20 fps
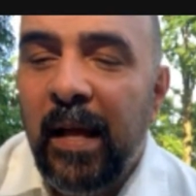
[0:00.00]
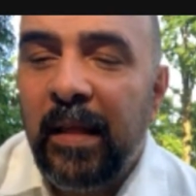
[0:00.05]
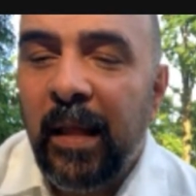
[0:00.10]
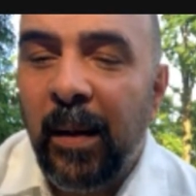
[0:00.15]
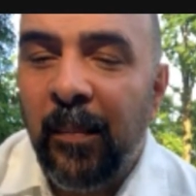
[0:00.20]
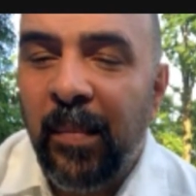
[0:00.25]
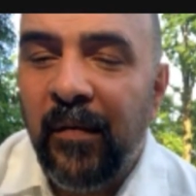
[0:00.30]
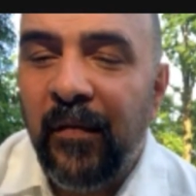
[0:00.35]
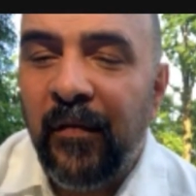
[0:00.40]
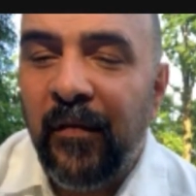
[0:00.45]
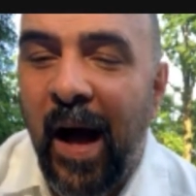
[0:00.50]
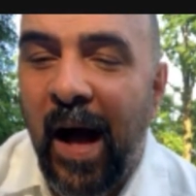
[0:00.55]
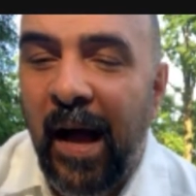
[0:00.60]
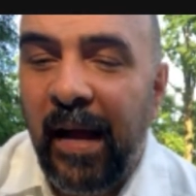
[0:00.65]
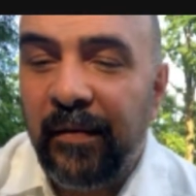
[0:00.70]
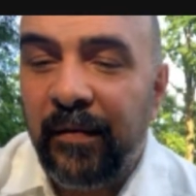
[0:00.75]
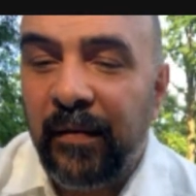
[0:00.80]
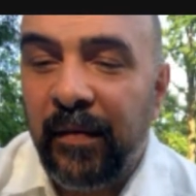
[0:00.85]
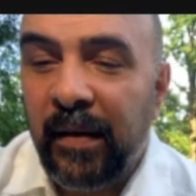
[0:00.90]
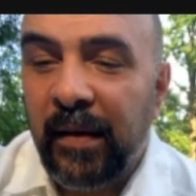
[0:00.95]
Number
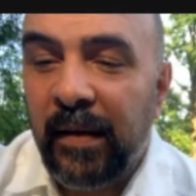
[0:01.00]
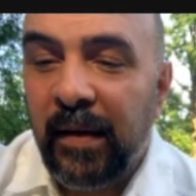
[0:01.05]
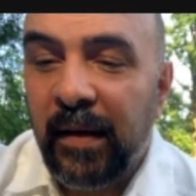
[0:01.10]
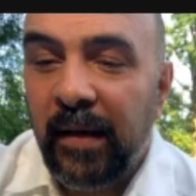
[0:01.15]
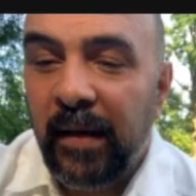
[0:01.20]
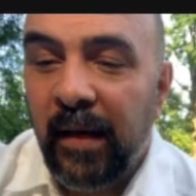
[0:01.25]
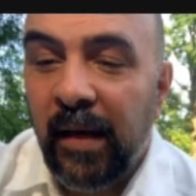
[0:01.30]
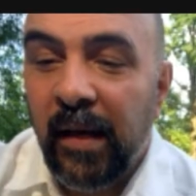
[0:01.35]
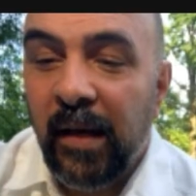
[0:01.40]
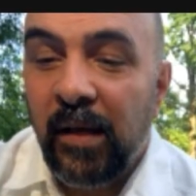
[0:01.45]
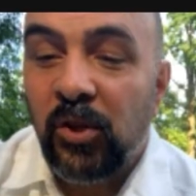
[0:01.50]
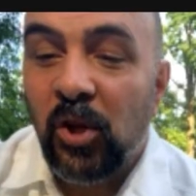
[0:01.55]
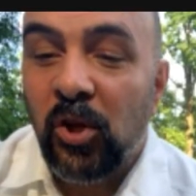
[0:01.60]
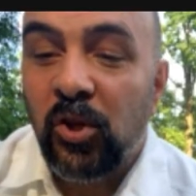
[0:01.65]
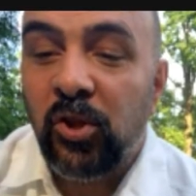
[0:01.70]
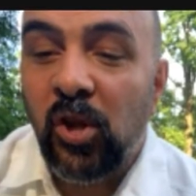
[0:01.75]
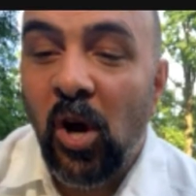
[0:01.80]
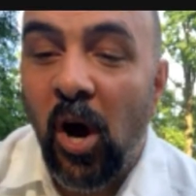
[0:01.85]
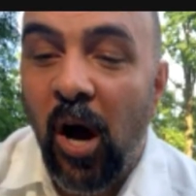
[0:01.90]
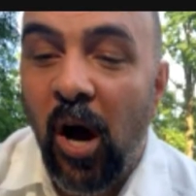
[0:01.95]
five,
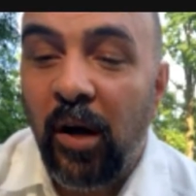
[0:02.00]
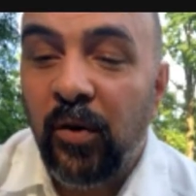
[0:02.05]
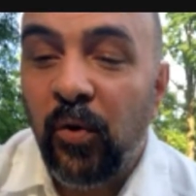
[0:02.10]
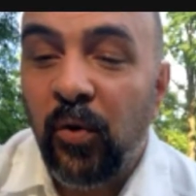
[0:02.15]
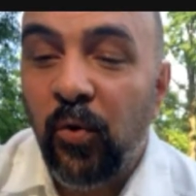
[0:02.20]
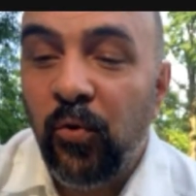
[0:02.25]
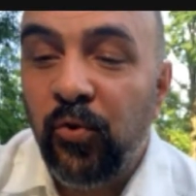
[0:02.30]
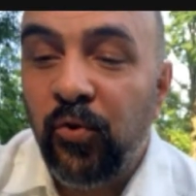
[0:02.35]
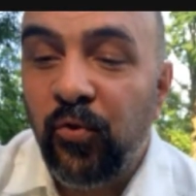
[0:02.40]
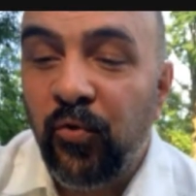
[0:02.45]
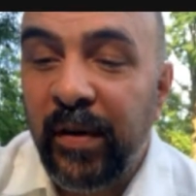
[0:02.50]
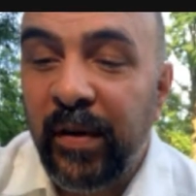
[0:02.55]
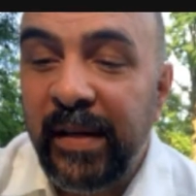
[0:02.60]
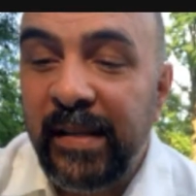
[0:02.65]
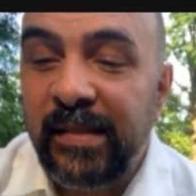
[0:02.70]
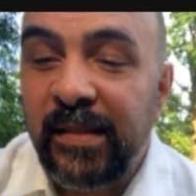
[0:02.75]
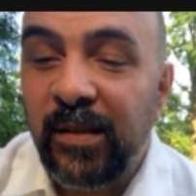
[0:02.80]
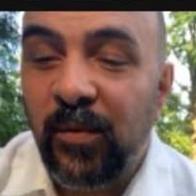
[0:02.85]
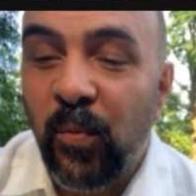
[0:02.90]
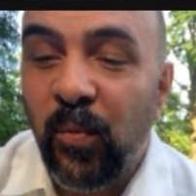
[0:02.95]
the dog who
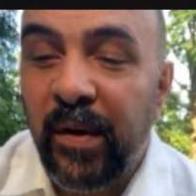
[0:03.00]
greets